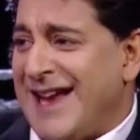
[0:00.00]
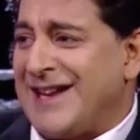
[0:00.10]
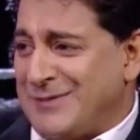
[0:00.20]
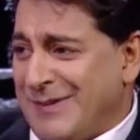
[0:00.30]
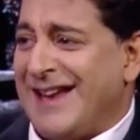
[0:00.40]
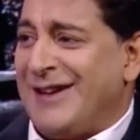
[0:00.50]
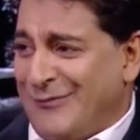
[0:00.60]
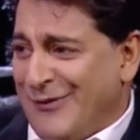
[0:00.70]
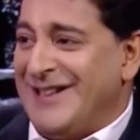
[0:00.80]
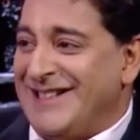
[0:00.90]
taxpayer
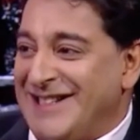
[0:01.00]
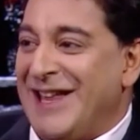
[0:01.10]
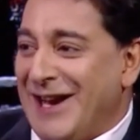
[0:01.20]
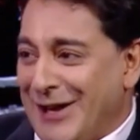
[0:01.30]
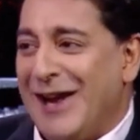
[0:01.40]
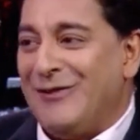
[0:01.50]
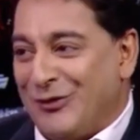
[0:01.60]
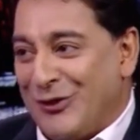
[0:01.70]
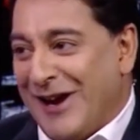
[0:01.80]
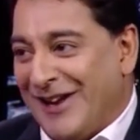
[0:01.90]
funds their
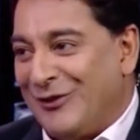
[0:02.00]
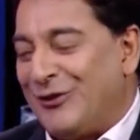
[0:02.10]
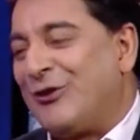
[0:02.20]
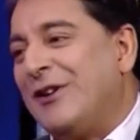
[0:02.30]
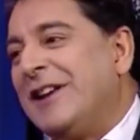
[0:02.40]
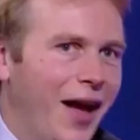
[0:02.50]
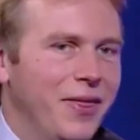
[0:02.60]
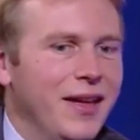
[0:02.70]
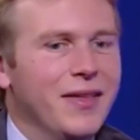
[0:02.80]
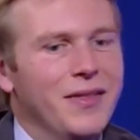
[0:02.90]
lifestyles. I
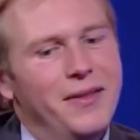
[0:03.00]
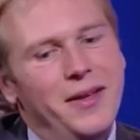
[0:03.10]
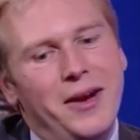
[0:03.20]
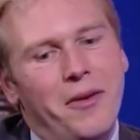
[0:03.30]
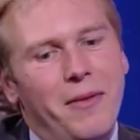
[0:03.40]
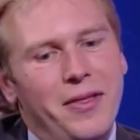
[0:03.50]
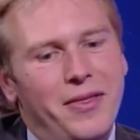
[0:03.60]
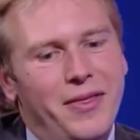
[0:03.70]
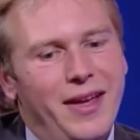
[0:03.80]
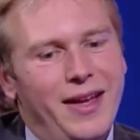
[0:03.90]
think, you know, with
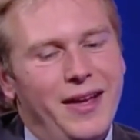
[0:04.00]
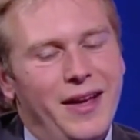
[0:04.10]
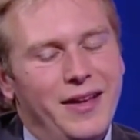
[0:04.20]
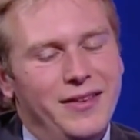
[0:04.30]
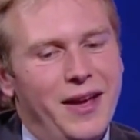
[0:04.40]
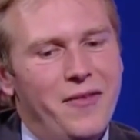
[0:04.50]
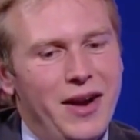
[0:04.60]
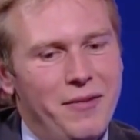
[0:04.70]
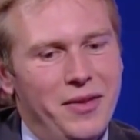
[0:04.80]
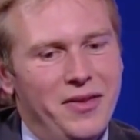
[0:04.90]
as I
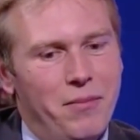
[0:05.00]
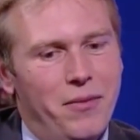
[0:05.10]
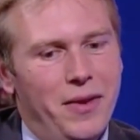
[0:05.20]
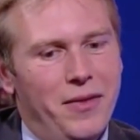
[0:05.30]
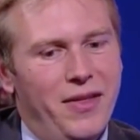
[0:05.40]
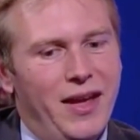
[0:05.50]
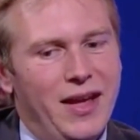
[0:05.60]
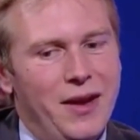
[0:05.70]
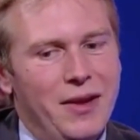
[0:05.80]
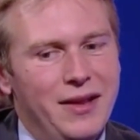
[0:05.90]
read about the Tupperware thing, and I